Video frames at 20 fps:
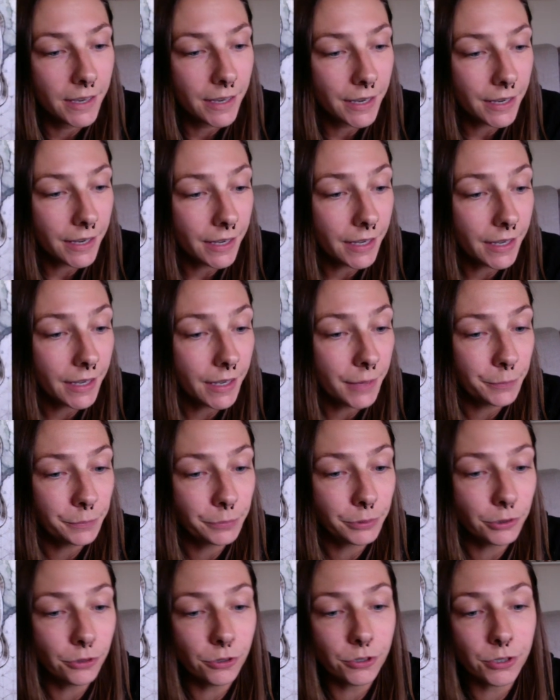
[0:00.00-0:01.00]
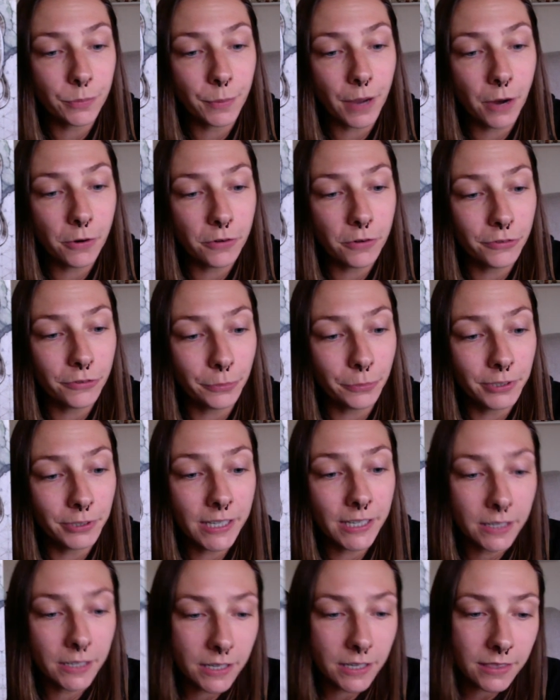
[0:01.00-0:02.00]
Um, Pluto's a powerful
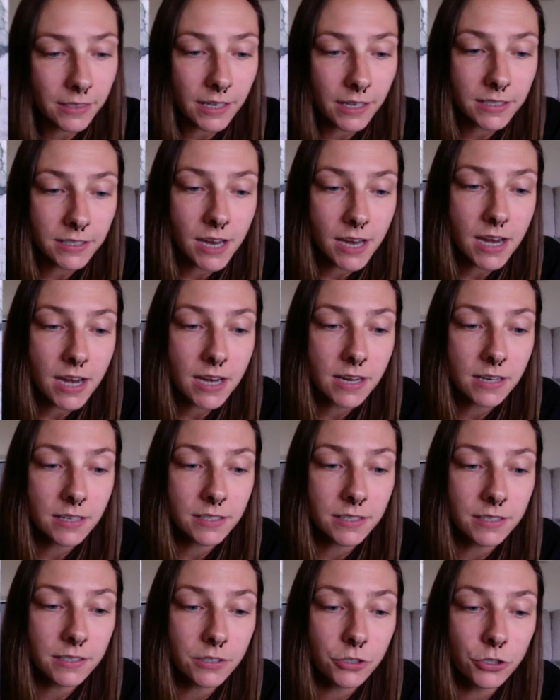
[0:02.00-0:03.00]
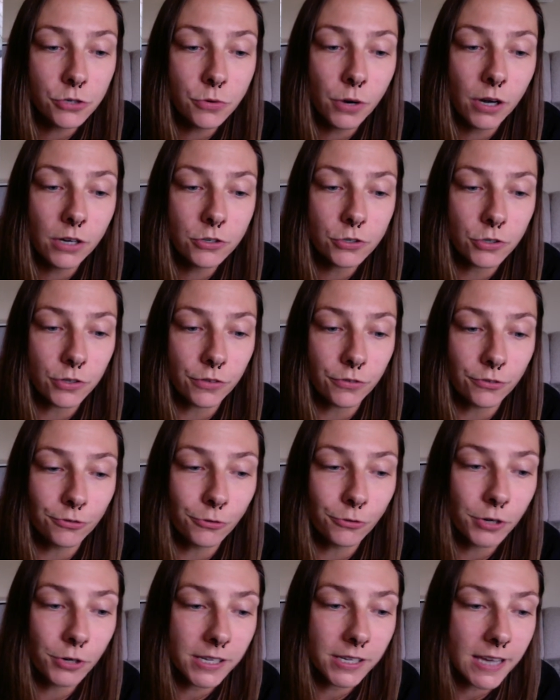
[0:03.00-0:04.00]
planet that takes two hundred
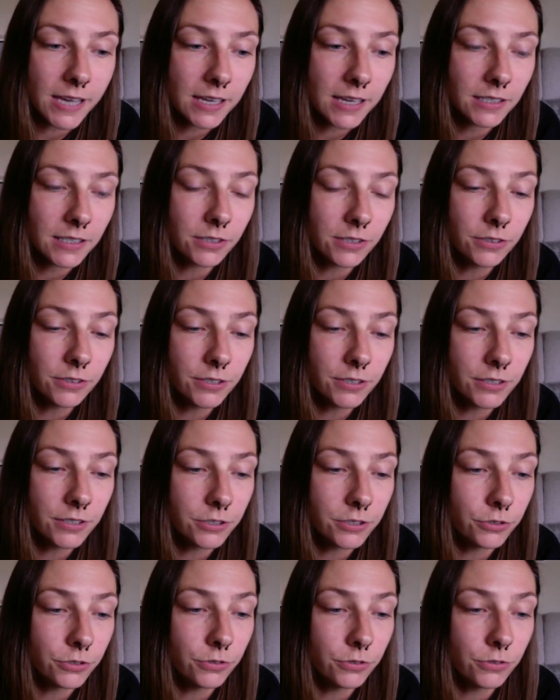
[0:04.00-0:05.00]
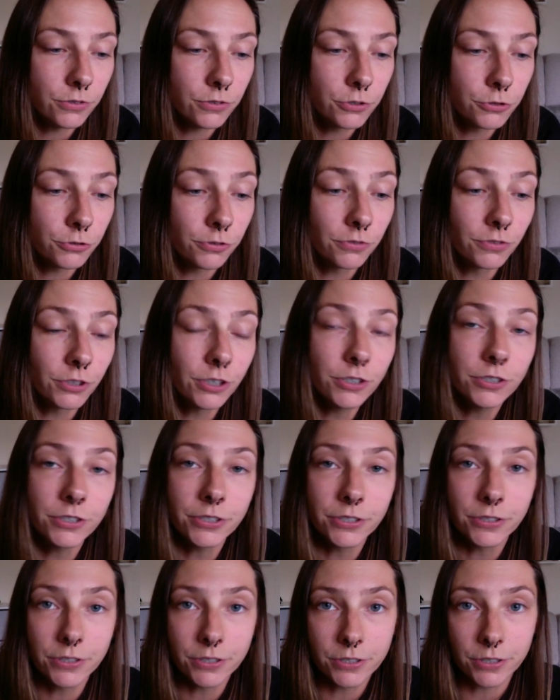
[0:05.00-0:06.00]
forty-eight years to
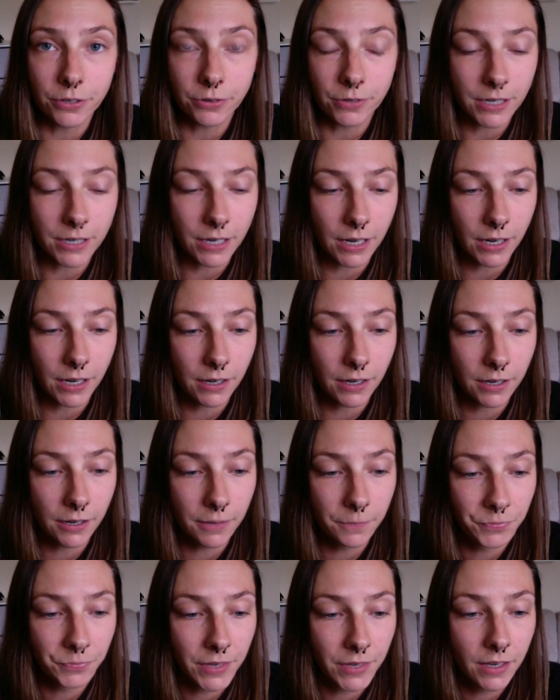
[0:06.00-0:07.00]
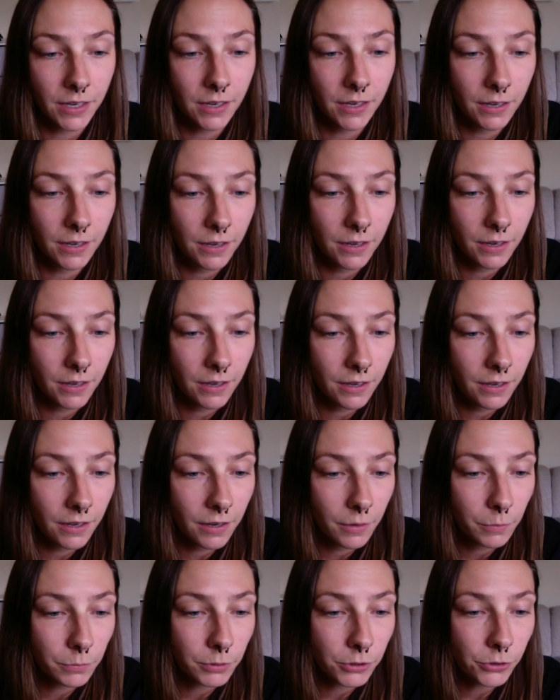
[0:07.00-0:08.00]
traverse the zodiac.
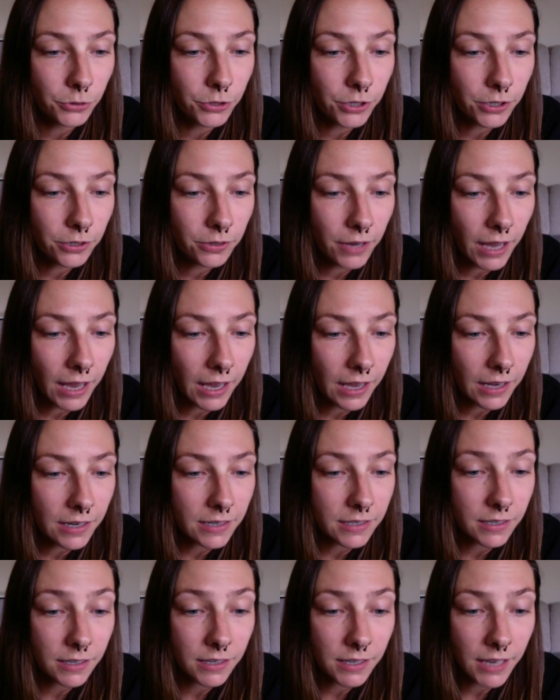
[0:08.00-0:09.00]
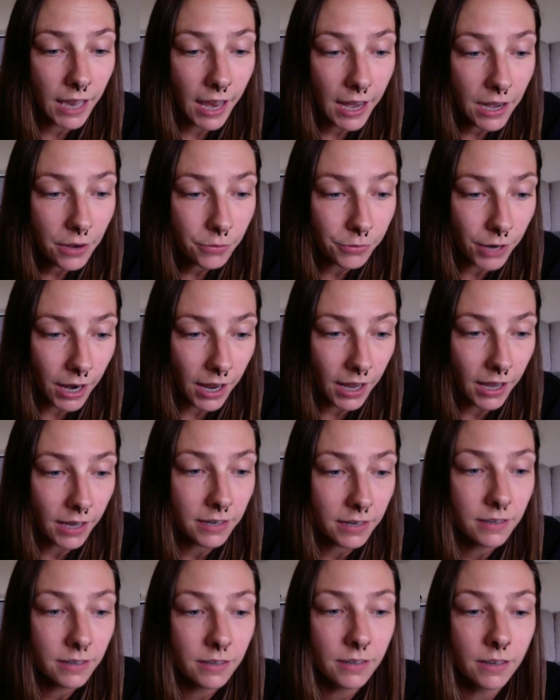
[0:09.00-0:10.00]
Pluto and
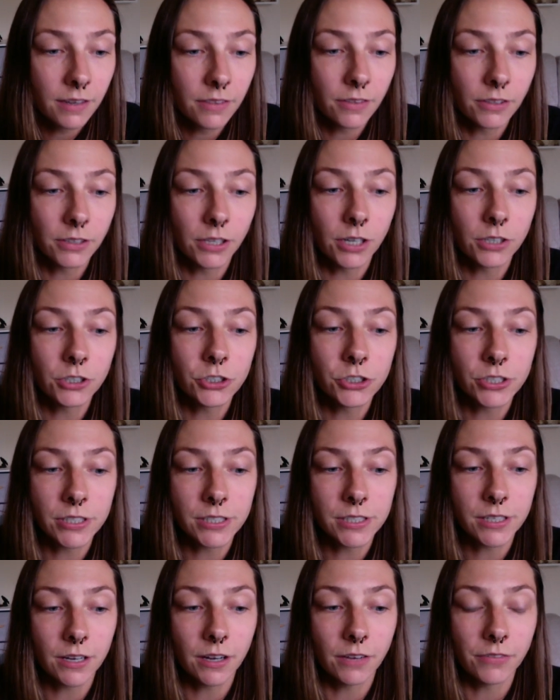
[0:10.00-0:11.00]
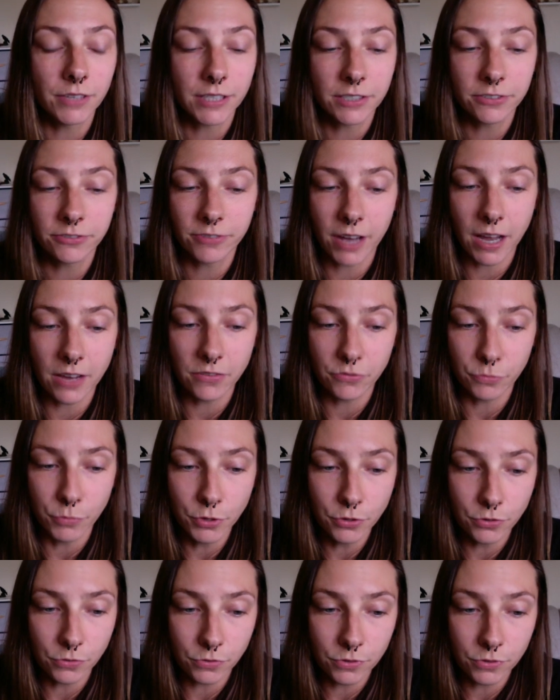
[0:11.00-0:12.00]
Chiron, the largest of its five
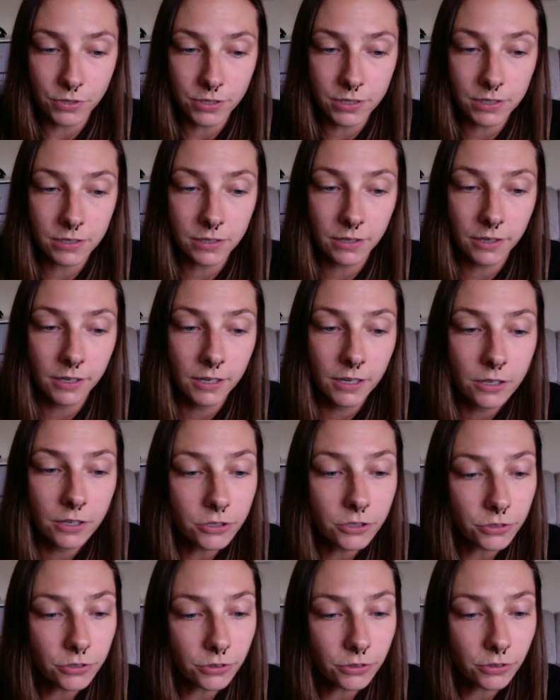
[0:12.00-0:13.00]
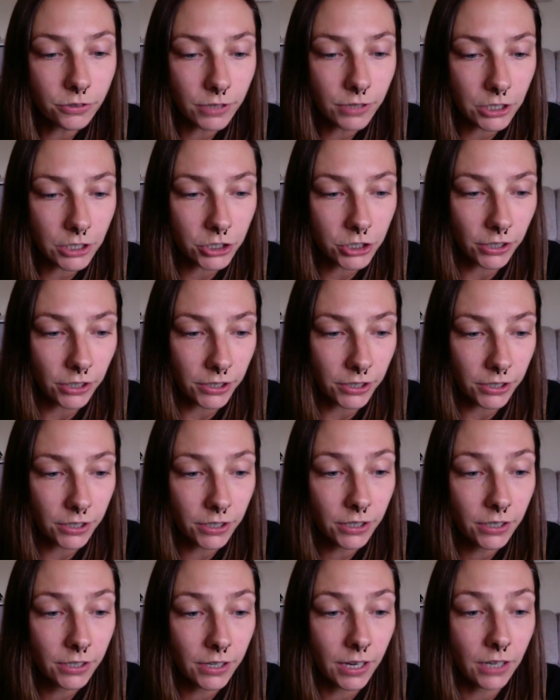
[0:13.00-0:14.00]
moons, circle each
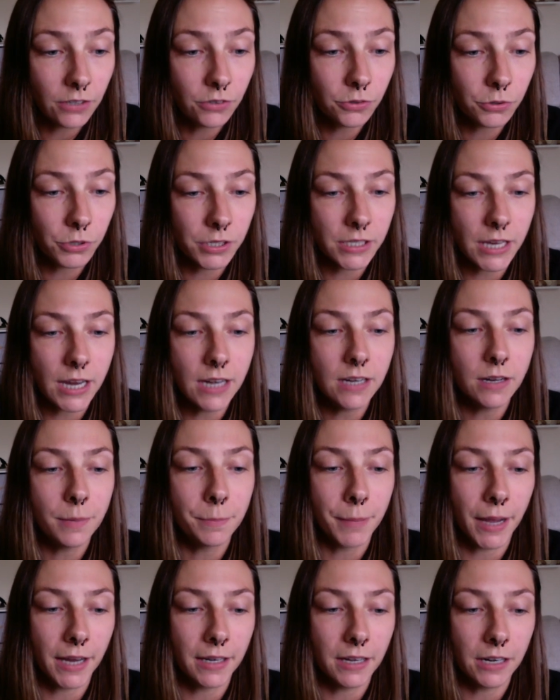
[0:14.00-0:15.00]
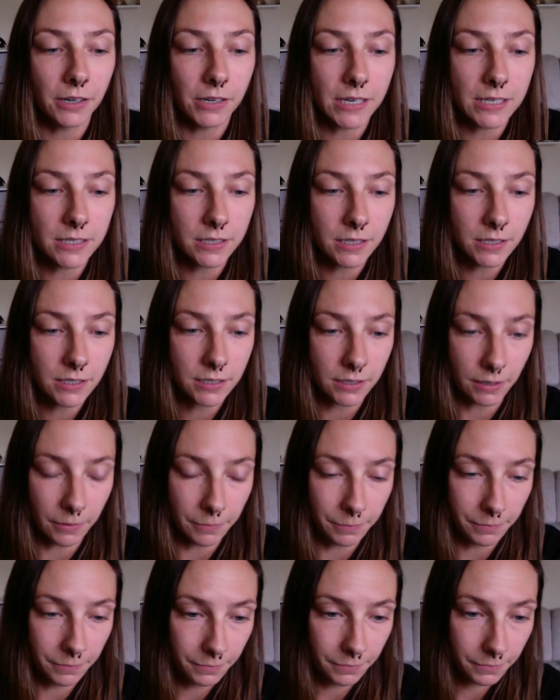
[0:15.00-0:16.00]
other and create a binary
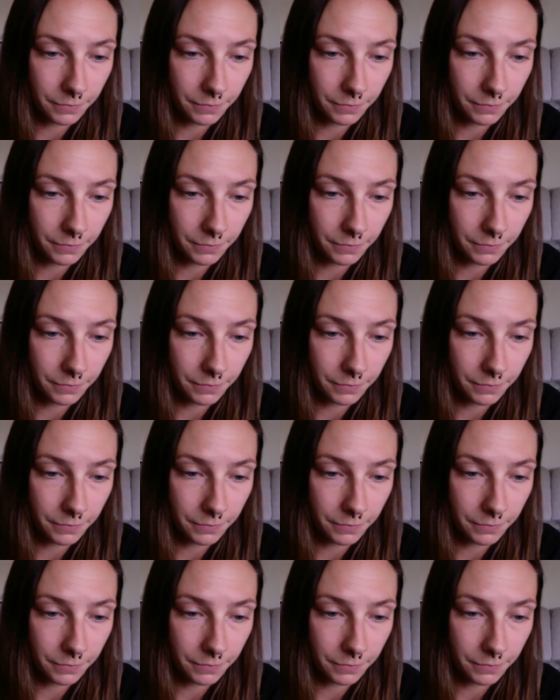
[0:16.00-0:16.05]
system.